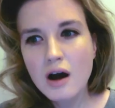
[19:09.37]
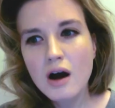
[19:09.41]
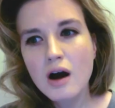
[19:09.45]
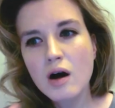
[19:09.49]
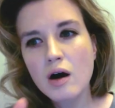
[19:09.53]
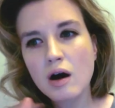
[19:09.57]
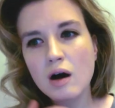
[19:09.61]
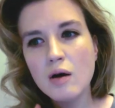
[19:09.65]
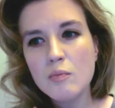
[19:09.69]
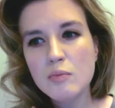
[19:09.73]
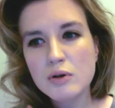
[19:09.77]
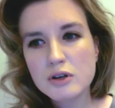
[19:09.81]

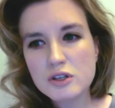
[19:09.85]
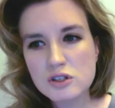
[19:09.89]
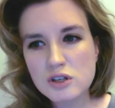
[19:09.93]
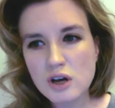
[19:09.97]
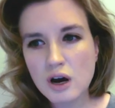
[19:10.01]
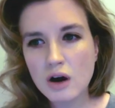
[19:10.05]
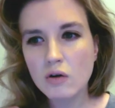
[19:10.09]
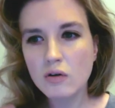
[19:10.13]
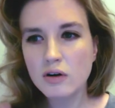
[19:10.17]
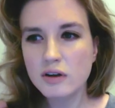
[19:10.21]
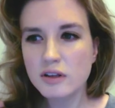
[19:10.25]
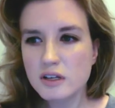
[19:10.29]
But
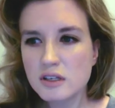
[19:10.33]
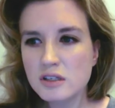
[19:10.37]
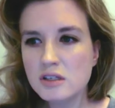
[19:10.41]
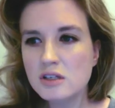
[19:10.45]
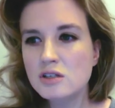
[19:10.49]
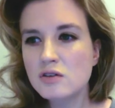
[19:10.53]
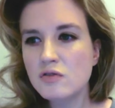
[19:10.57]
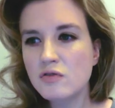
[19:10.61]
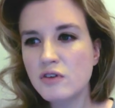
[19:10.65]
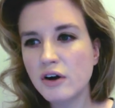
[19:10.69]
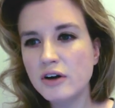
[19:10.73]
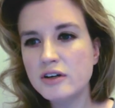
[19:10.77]
so this is
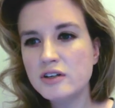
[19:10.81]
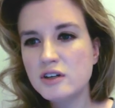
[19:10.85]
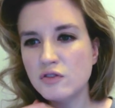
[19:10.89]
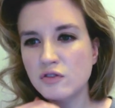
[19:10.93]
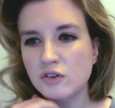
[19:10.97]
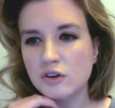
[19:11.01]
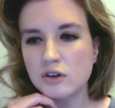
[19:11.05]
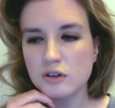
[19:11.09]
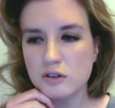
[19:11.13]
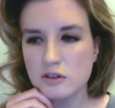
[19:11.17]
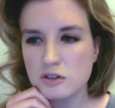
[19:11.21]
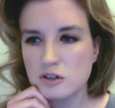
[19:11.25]
a very
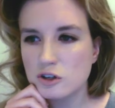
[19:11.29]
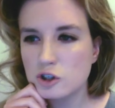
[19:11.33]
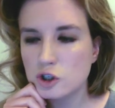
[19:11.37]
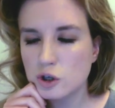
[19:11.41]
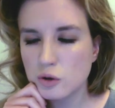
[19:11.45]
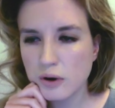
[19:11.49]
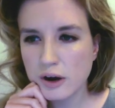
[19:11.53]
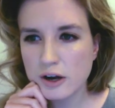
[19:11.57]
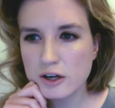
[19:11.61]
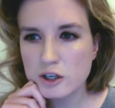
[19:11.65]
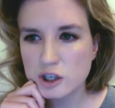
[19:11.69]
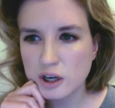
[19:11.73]
difficult
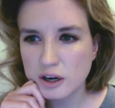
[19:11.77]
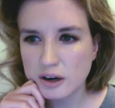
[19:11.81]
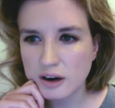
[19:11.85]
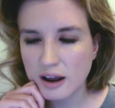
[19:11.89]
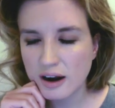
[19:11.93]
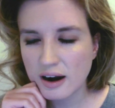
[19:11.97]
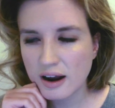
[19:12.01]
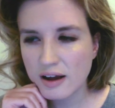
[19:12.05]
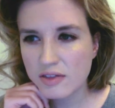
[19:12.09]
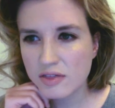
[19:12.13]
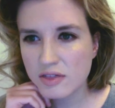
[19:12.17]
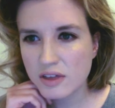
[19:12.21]
situation,
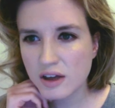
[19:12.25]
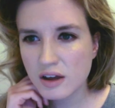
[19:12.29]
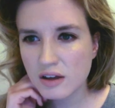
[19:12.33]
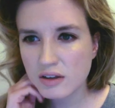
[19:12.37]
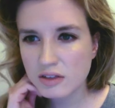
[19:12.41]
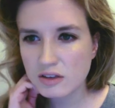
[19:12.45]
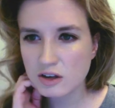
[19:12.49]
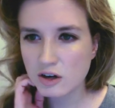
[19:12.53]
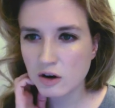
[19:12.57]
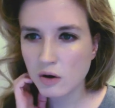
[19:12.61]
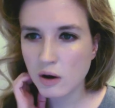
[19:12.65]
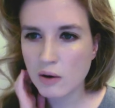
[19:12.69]
and I think,
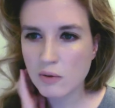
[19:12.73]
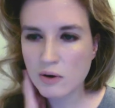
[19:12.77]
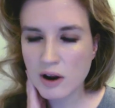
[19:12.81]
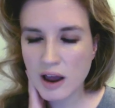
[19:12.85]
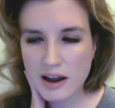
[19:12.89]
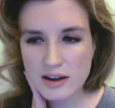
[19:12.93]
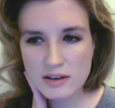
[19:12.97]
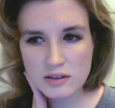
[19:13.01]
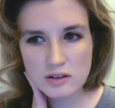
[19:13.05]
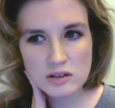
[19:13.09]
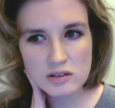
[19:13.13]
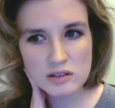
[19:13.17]
you know, I would
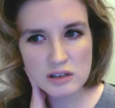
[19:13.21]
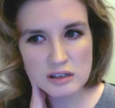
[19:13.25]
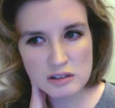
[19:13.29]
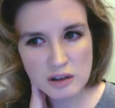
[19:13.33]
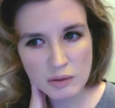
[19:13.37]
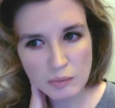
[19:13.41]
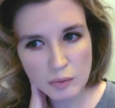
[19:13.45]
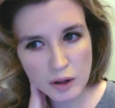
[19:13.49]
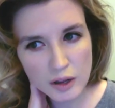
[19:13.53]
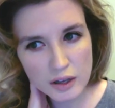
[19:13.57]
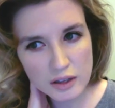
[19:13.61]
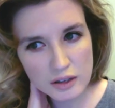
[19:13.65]
hate to see
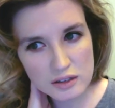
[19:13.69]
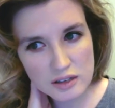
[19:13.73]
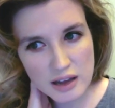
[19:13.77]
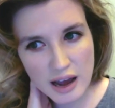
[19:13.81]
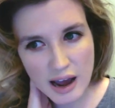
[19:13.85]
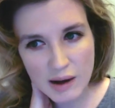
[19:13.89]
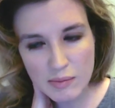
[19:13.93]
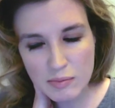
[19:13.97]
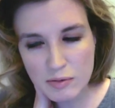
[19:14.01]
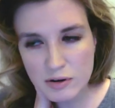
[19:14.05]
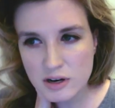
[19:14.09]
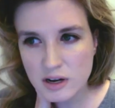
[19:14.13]
something like this
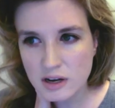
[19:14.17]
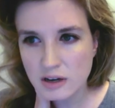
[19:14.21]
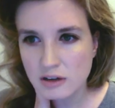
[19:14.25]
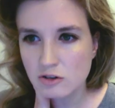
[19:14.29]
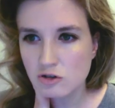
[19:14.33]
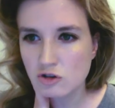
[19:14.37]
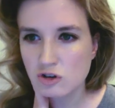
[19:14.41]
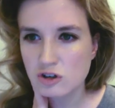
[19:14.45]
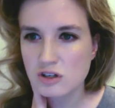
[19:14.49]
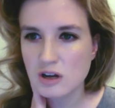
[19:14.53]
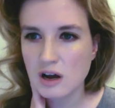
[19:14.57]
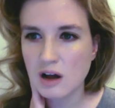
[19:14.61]
happen to
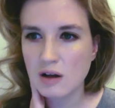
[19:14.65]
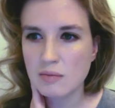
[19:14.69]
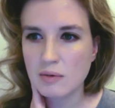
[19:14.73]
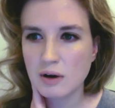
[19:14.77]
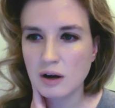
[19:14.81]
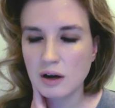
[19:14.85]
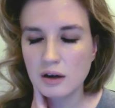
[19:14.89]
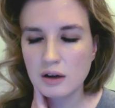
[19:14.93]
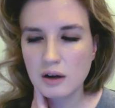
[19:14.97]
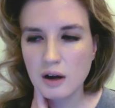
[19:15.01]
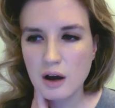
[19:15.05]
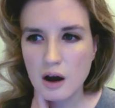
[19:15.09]
Idris
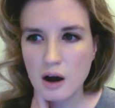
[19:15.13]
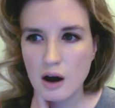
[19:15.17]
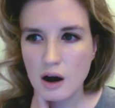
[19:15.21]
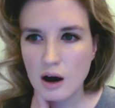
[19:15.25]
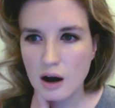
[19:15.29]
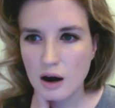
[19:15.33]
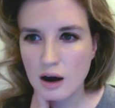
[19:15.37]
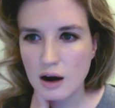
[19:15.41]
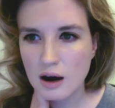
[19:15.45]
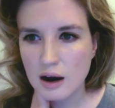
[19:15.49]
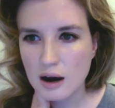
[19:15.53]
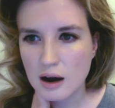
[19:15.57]
Elba,
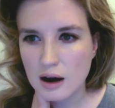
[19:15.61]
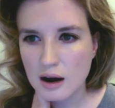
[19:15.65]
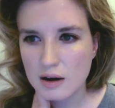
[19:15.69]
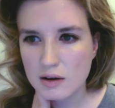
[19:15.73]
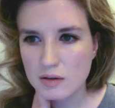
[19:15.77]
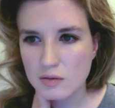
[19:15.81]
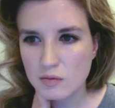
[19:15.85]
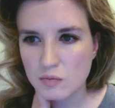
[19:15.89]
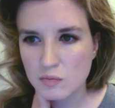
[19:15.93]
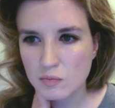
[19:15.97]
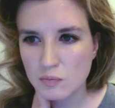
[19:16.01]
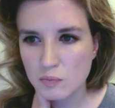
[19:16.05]

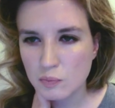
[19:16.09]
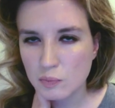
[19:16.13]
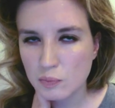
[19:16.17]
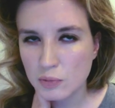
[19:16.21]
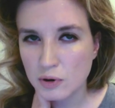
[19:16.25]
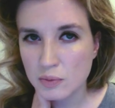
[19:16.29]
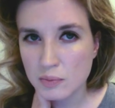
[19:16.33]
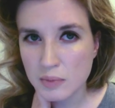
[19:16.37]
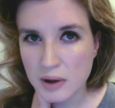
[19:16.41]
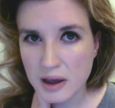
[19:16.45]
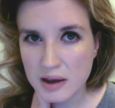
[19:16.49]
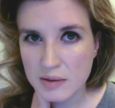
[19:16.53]

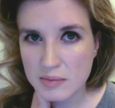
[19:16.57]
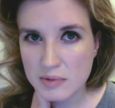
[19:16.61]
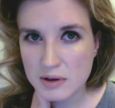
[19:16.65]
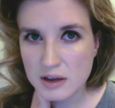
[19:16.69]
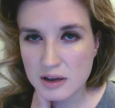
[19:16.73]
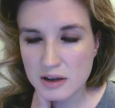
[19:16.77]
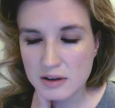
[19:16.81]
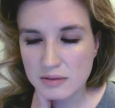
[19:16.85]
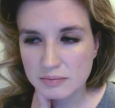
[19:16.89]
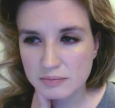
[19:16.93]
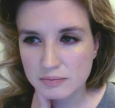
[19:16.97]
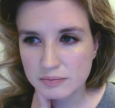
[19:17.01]
but
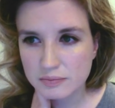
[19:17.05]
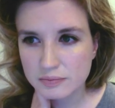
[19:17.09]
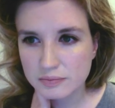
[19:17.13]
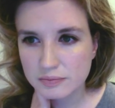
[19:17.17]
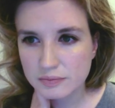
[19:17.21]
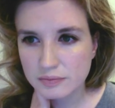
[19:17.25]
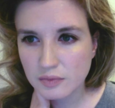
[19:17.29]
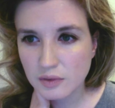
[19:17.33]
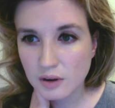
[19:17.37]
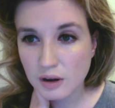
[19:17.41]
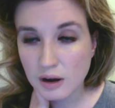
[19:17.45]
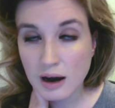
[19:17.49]
maybe
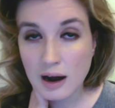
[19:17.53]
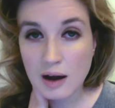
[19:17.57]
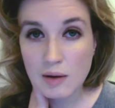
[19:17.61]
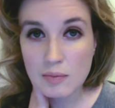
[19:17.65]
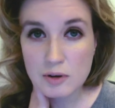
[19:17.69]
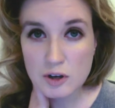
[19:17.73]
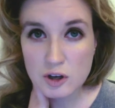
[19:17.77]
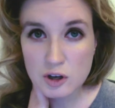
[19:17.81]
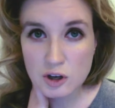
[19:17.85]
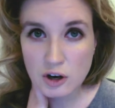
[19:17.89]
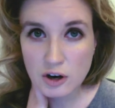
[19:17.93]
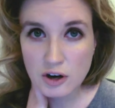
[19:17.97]
I'll
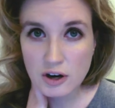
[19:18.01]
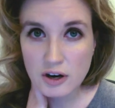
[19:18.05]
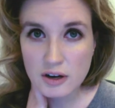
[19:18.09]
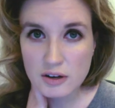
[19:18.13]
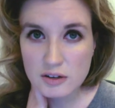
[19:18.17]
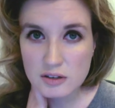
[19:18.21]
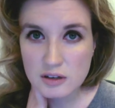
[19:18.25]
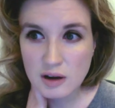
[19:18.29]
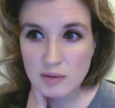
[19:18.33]
be curious.